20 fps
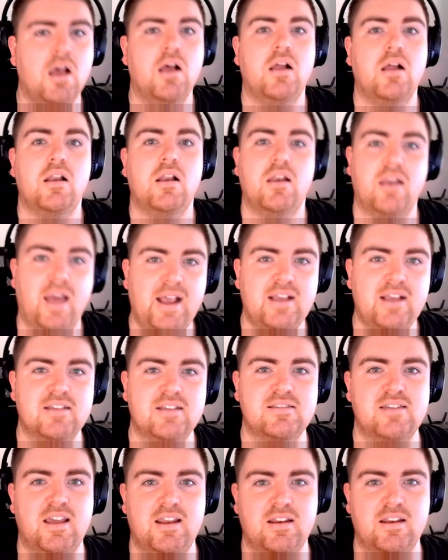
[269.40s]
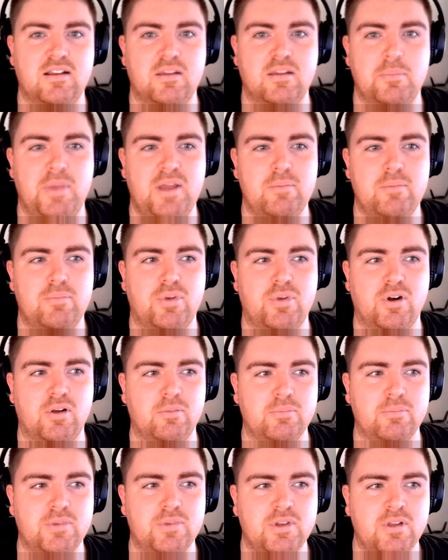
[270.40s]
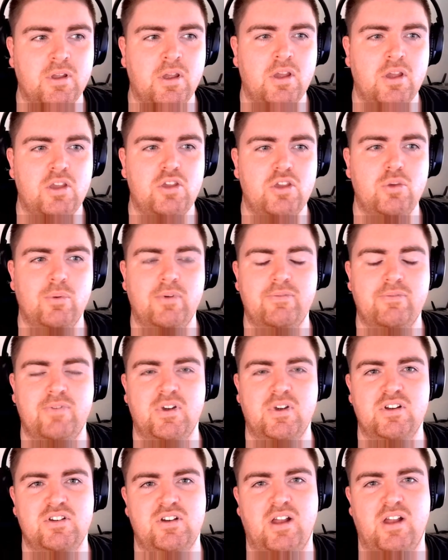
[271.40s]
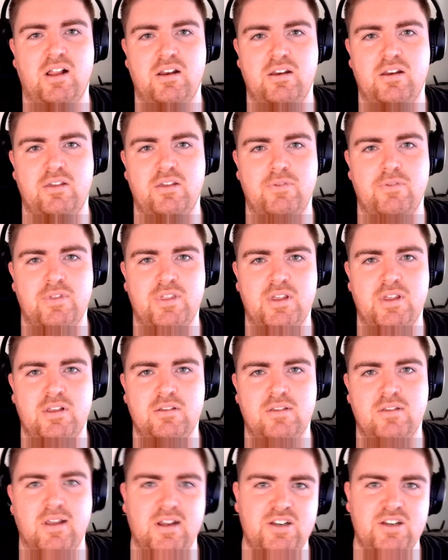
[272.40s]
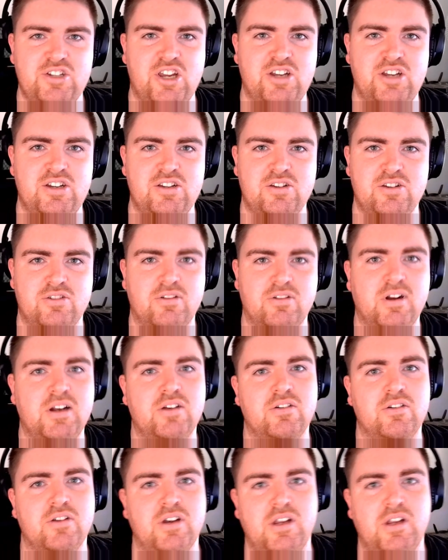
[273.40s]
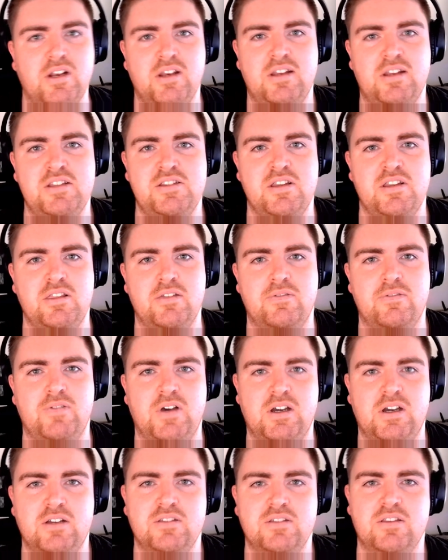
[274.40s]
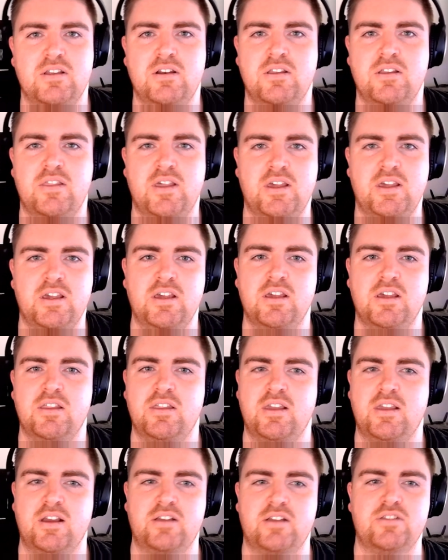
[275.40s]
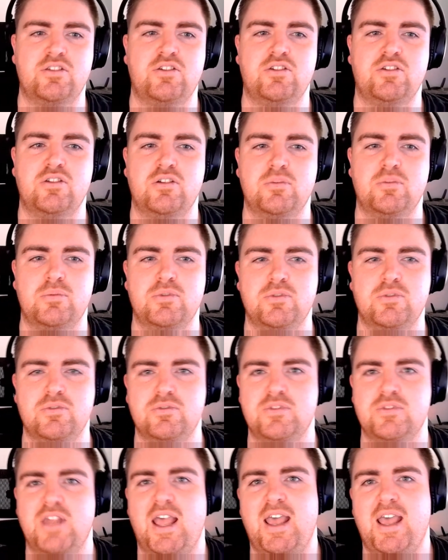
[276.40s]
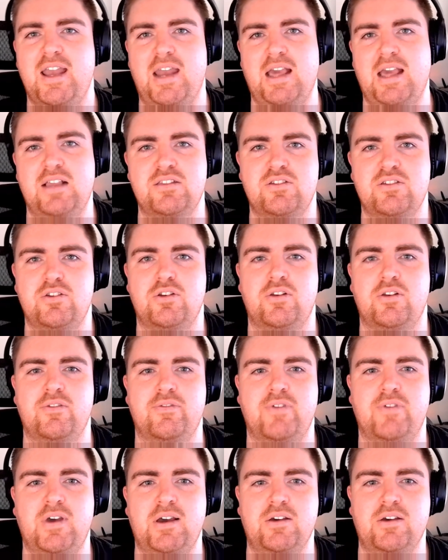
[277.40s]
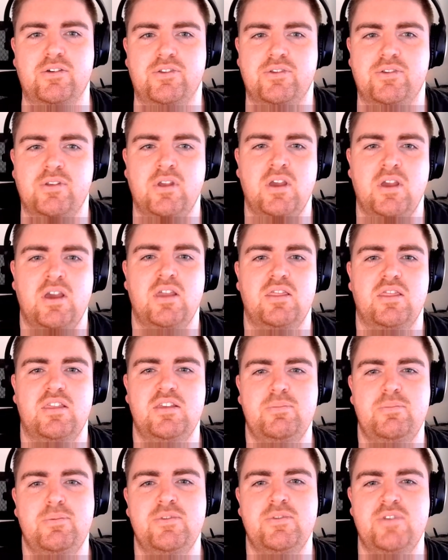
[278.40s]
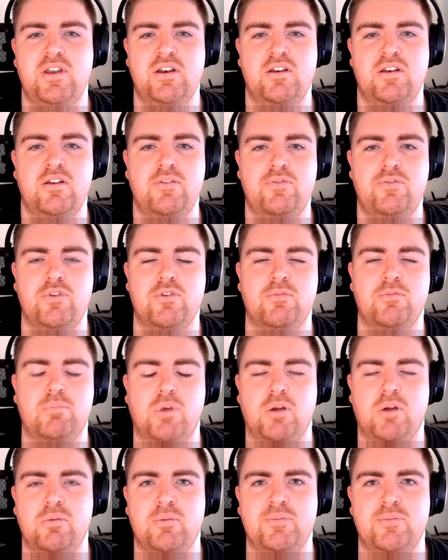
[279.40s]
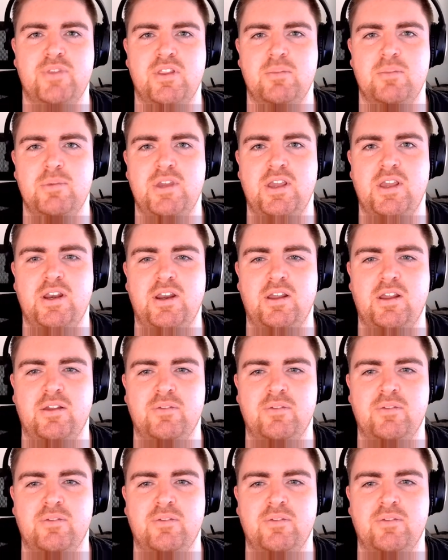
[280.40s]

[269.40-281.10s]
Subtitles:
Like a standard command prompt, you want functionality for things like changing directory, listing the files that are there, the executables, and executing files. This presented a few problems in the beginning.